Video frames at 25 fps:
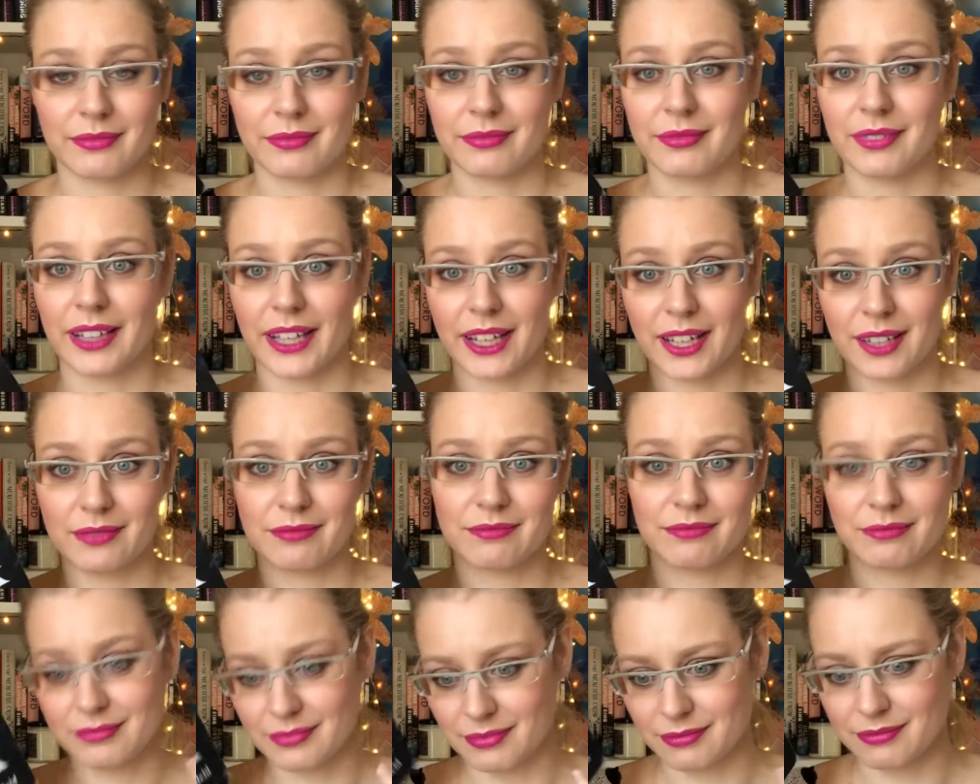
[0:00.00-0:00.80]
like
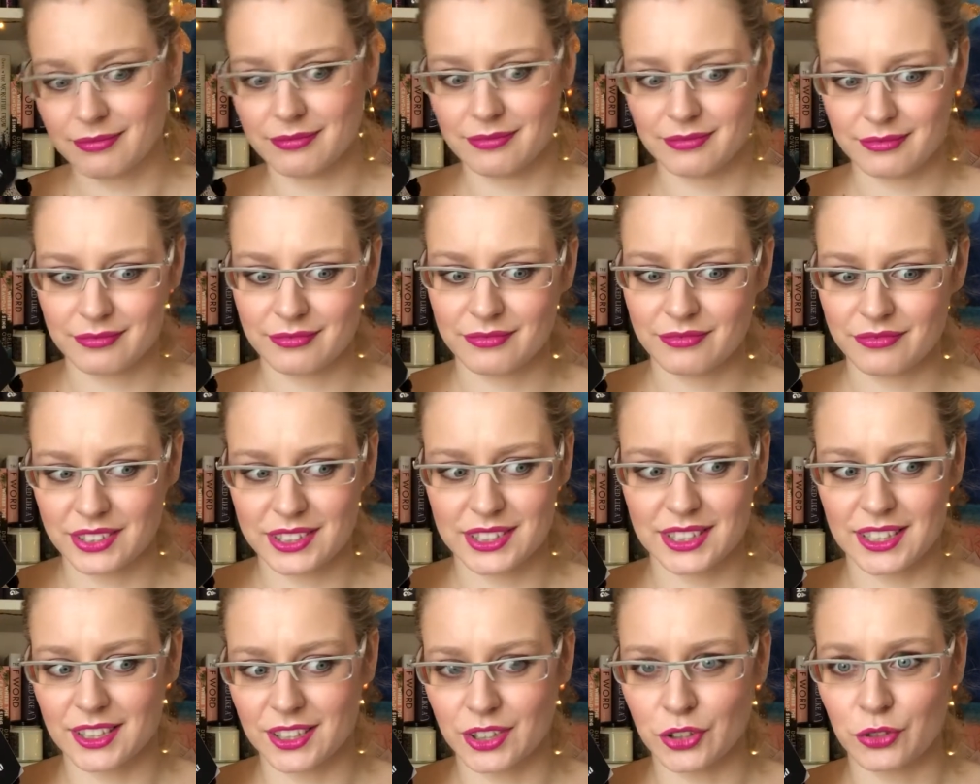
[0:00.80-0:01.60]

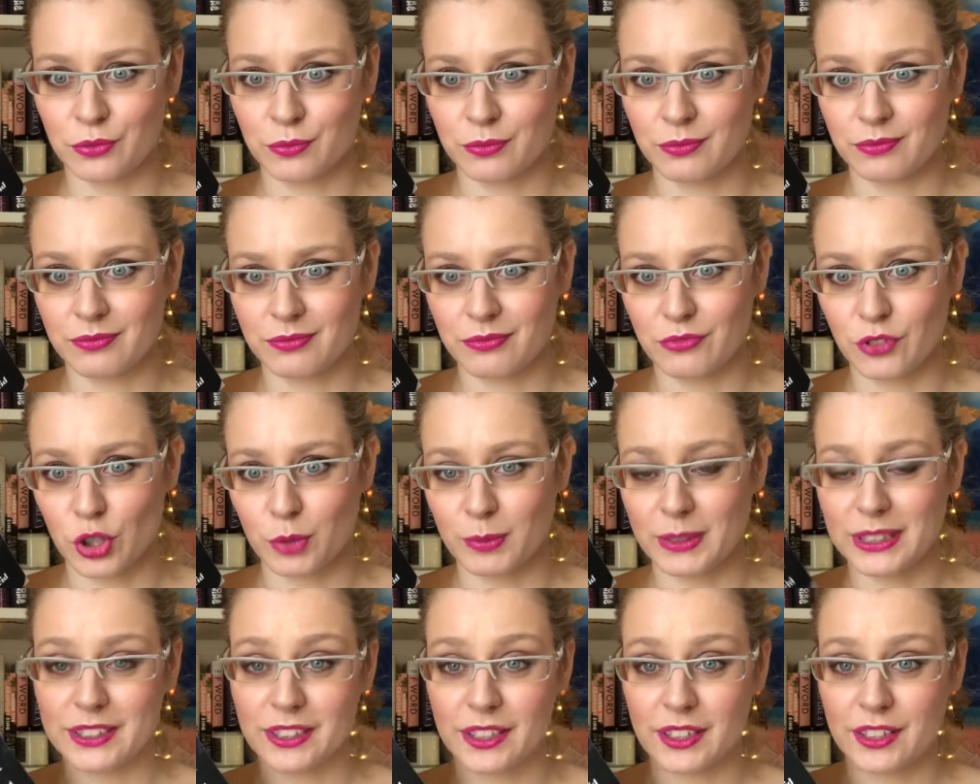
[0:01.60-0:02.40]
physical
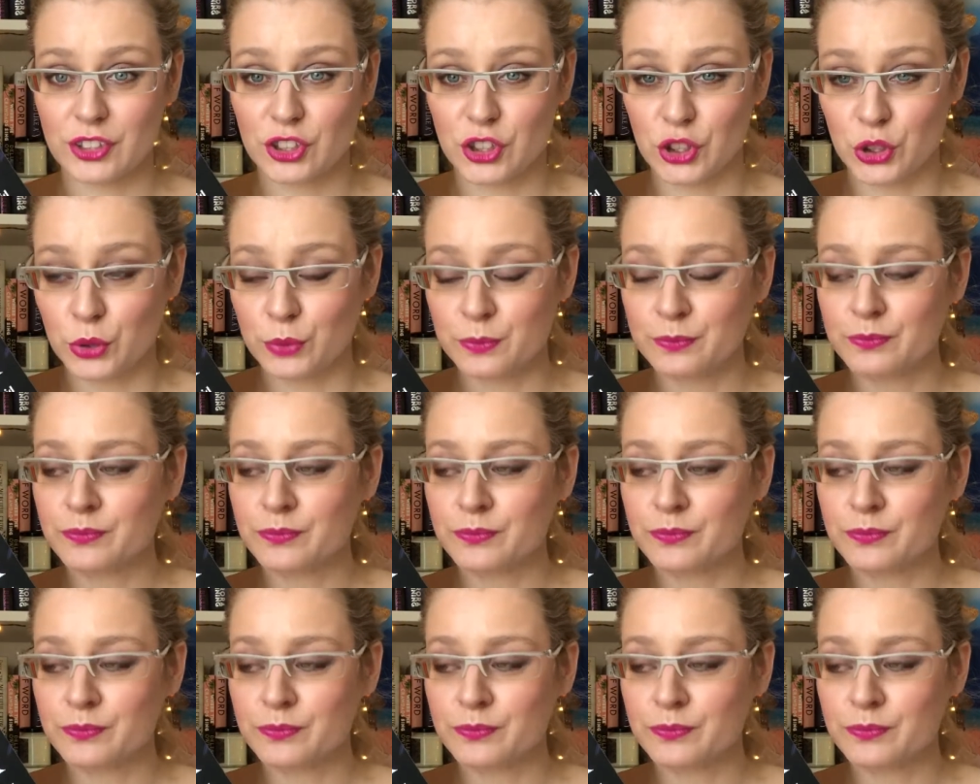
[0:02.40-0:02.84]
format too.